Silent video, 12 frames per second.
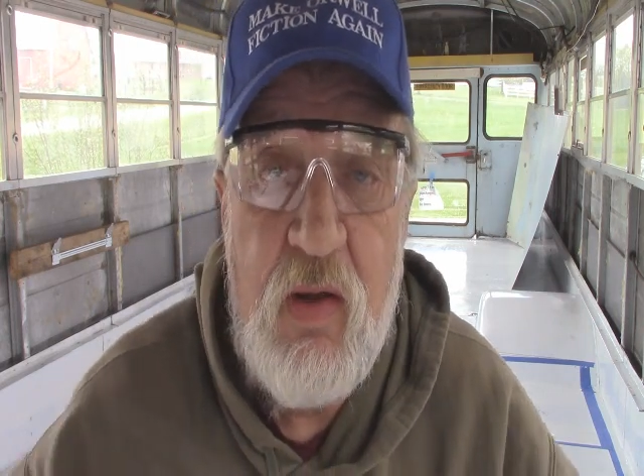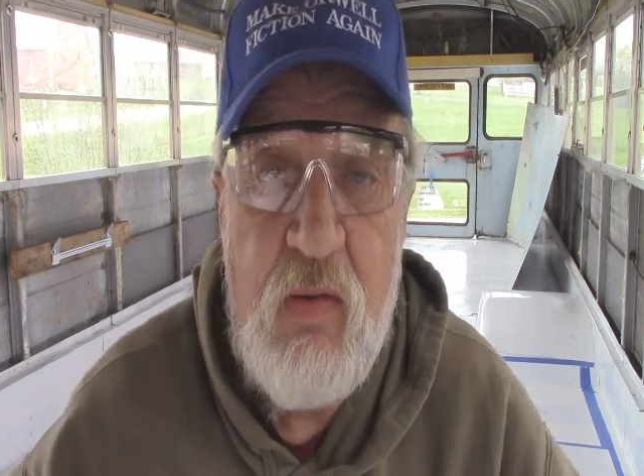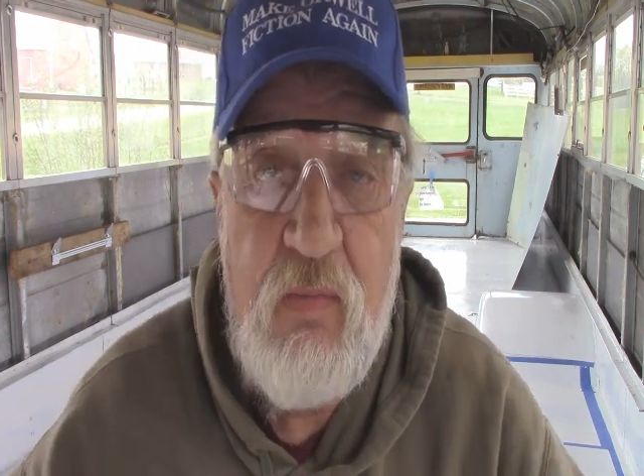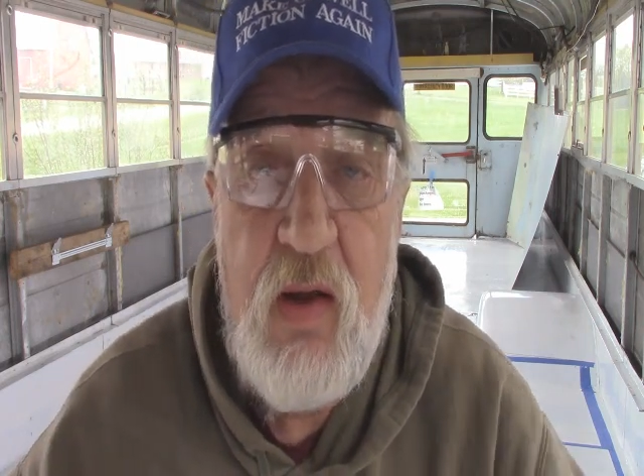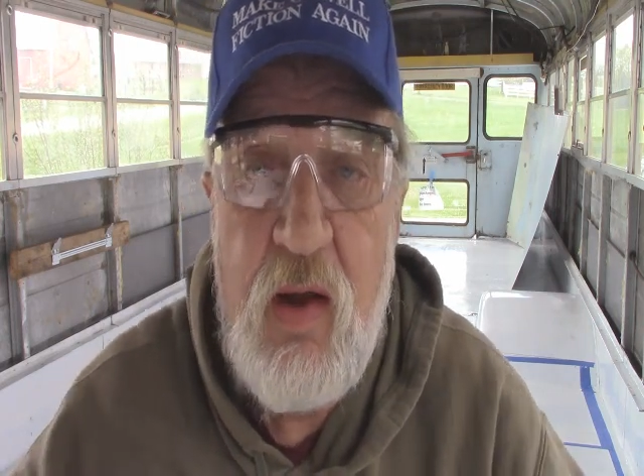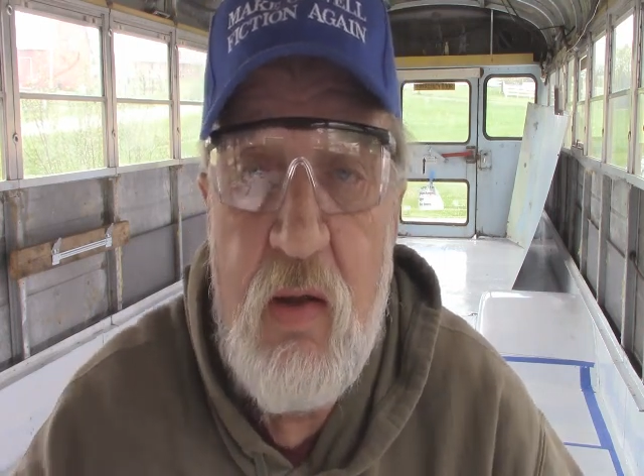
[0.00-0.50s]

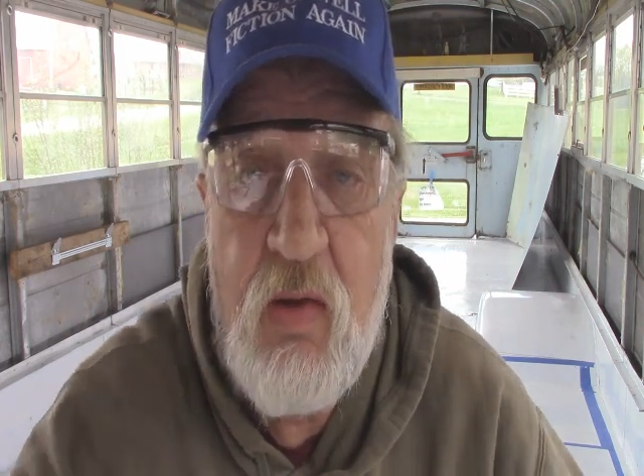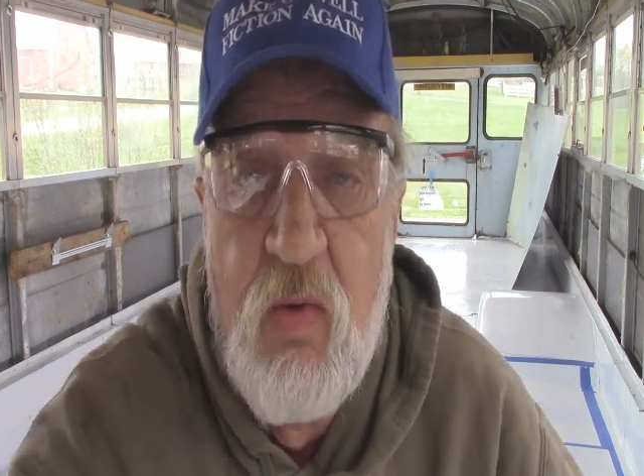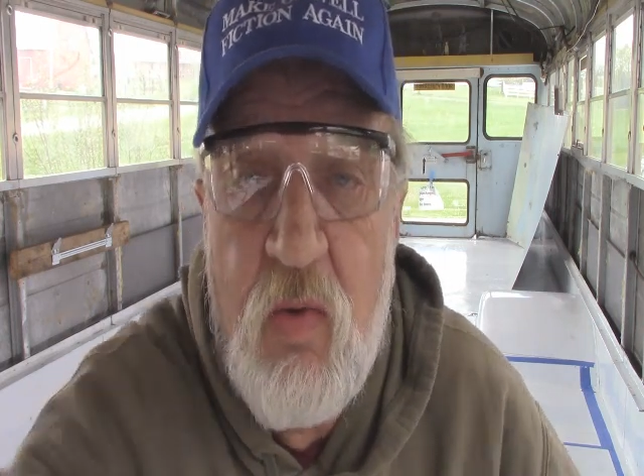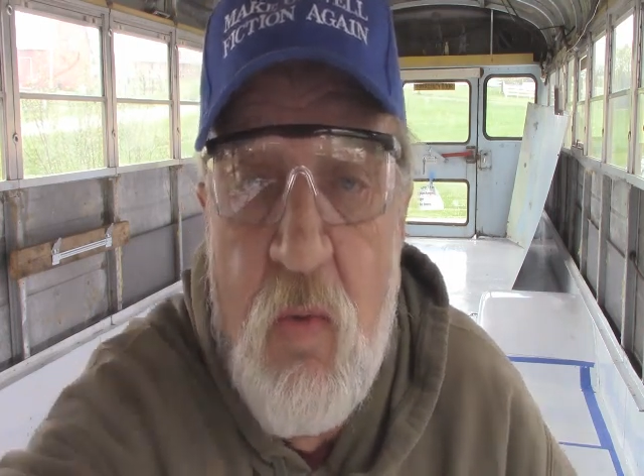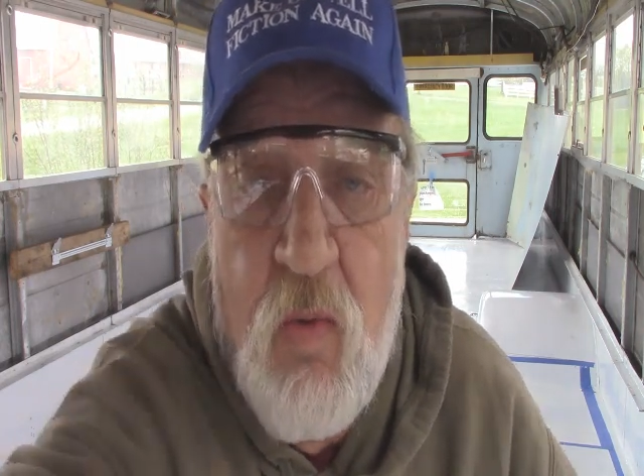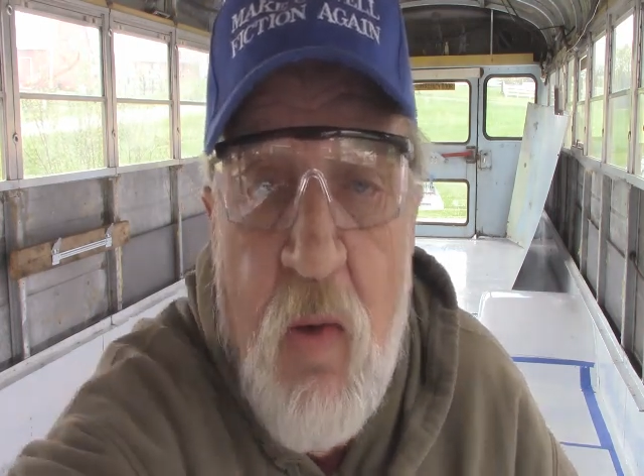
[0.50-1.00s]
I'm not
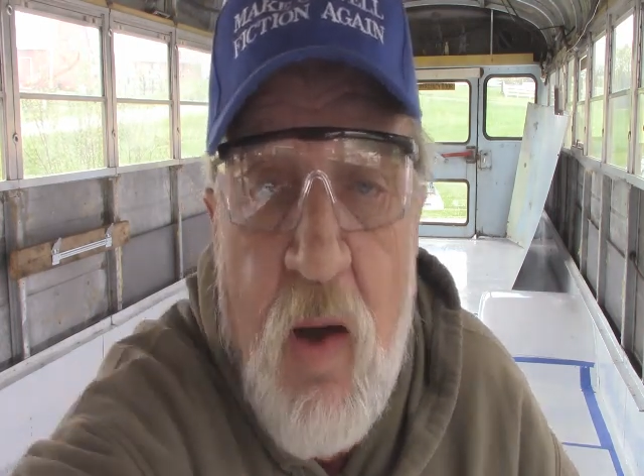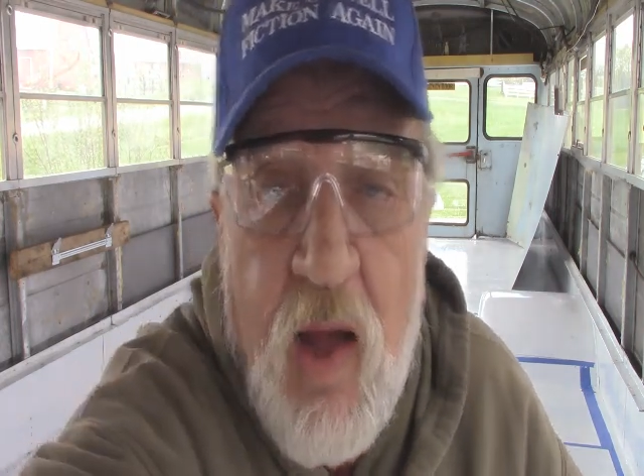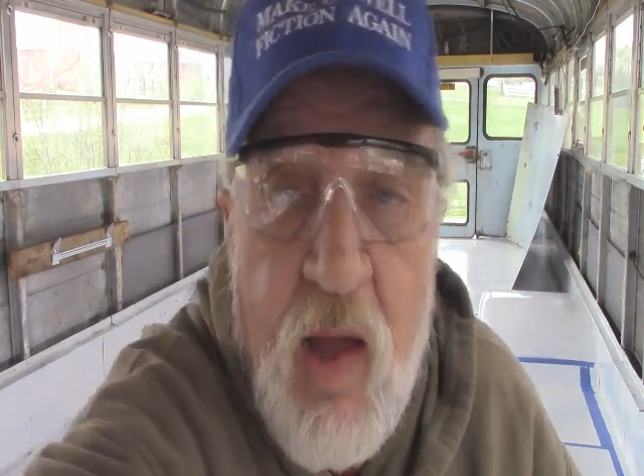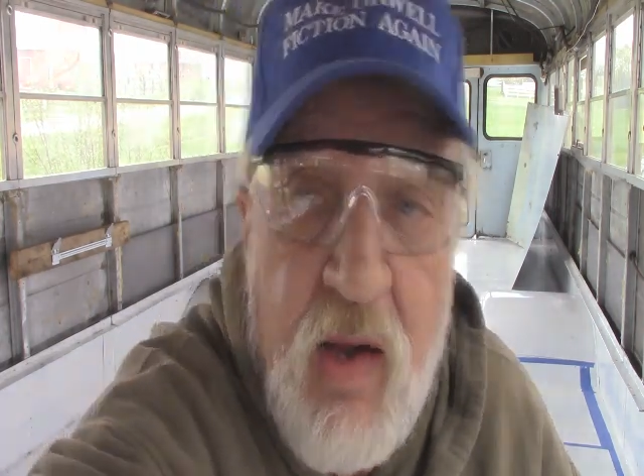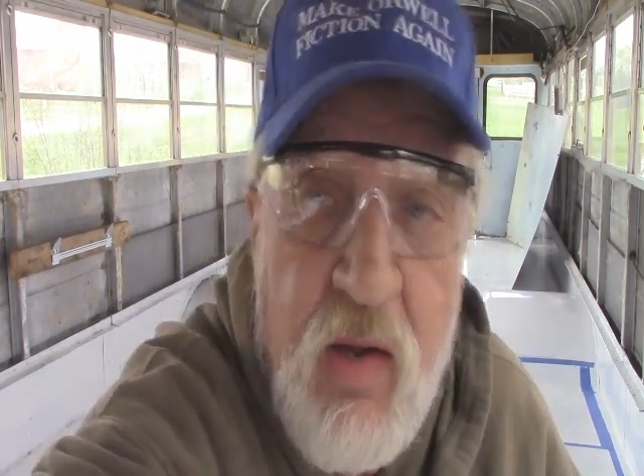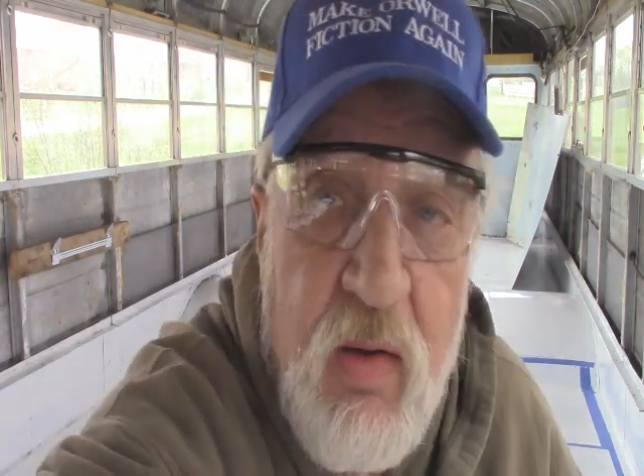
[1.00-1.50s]

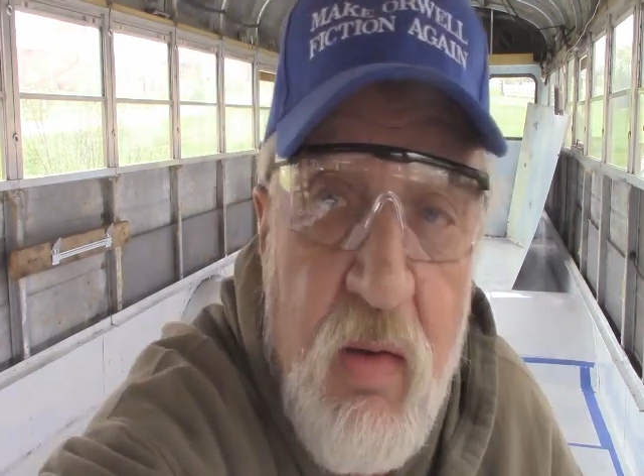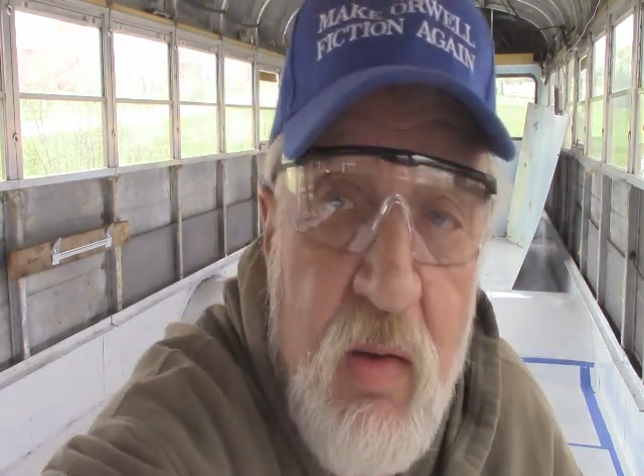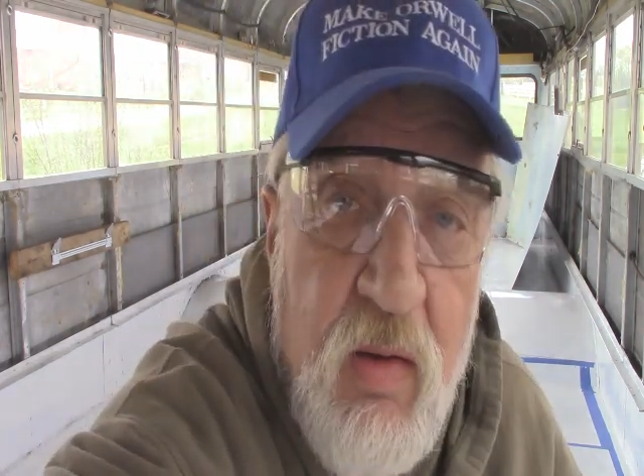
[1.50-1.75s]
quite